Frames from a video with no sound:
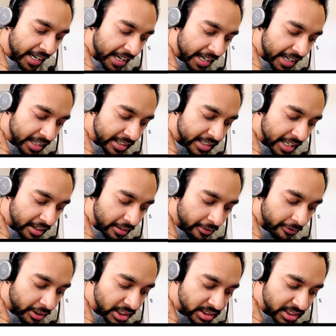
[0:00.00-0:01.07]
And then
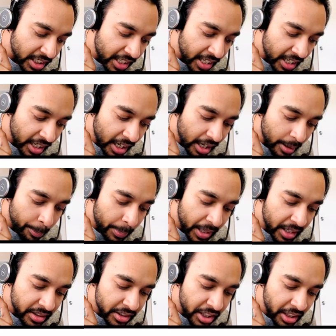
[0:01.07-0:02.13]
once again, compare
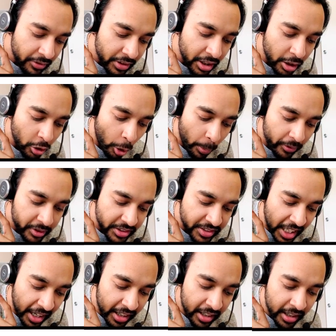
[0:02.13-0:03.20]
3 with the top of the
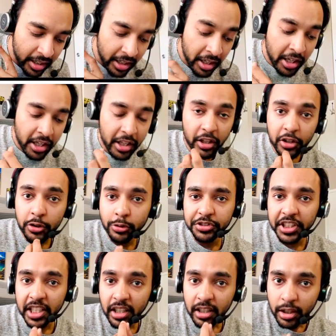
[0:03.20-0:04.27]
stack. You
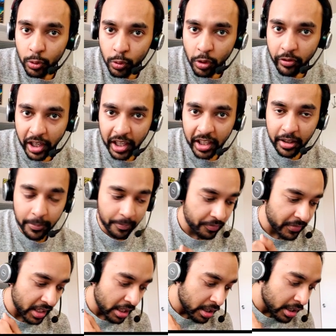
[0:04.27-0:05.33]
see a 2 over here.
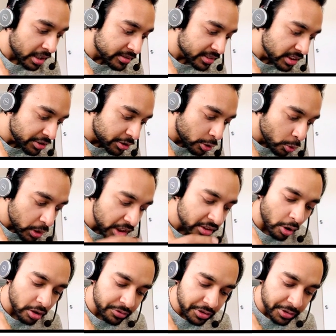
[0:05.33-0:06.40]
Since 2 is
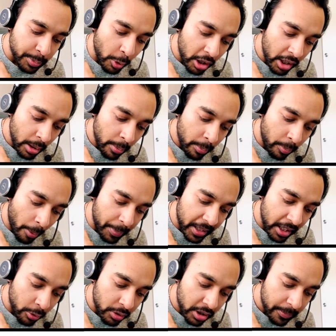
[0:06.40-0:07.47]
also small, pop it
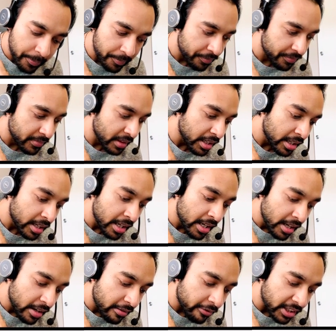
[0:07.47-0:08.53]
out.
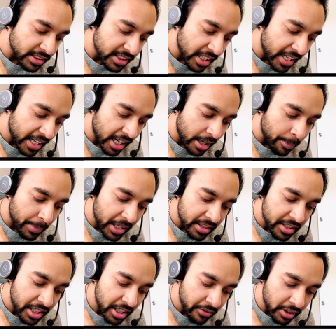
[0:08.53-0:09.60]
Once again, compare
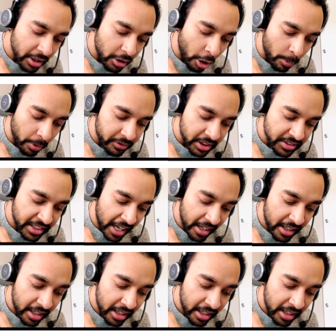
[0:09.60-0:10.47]
3 with the top of the stack.